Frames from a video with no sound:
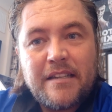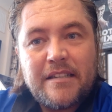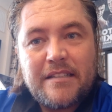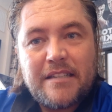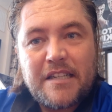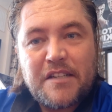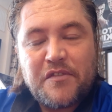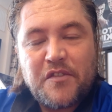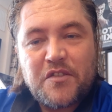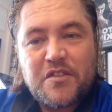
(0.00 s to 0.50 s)

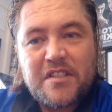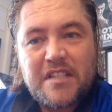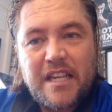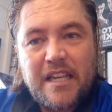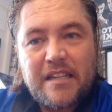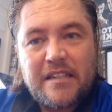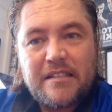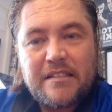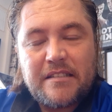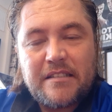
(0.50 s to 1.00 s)
6 foot
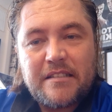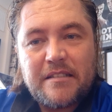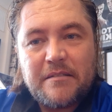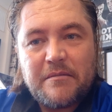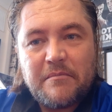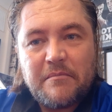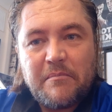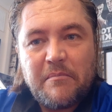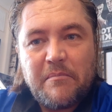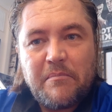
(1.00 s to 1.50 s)
six,
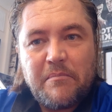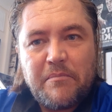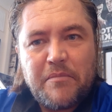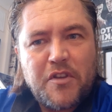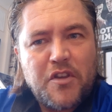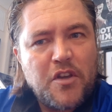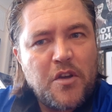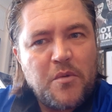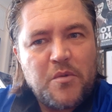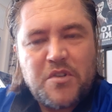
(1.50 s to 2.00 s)

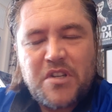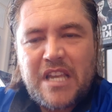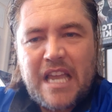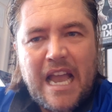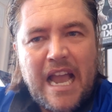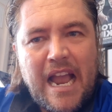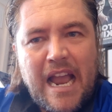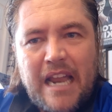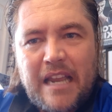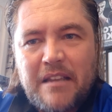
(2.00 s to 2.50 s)
huge
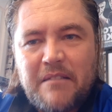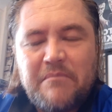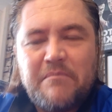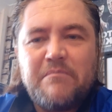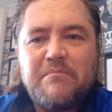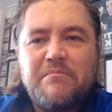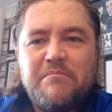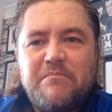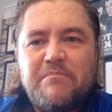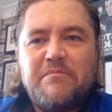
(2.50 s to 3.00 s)
guy,
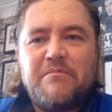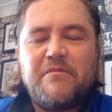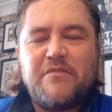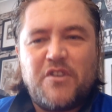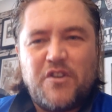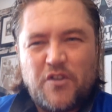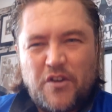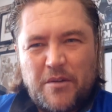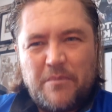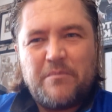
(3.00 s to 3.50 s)

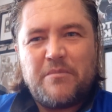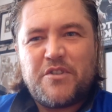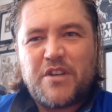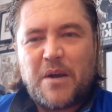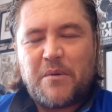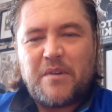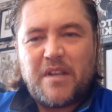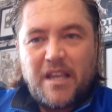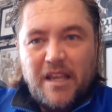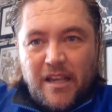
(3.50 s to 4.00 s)
you know him,
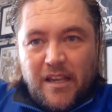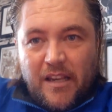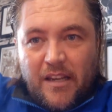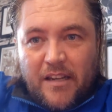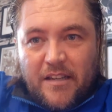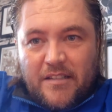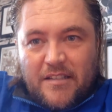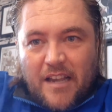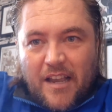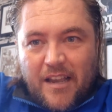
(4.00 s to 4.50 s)
shout
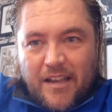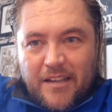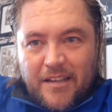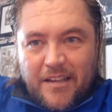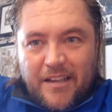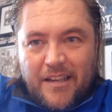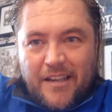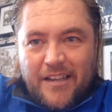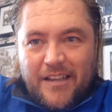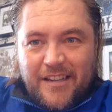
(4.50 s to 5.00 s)
easy.
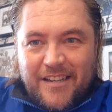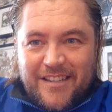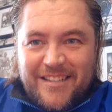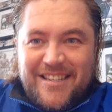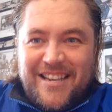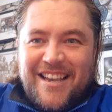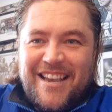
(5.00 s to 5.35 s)
he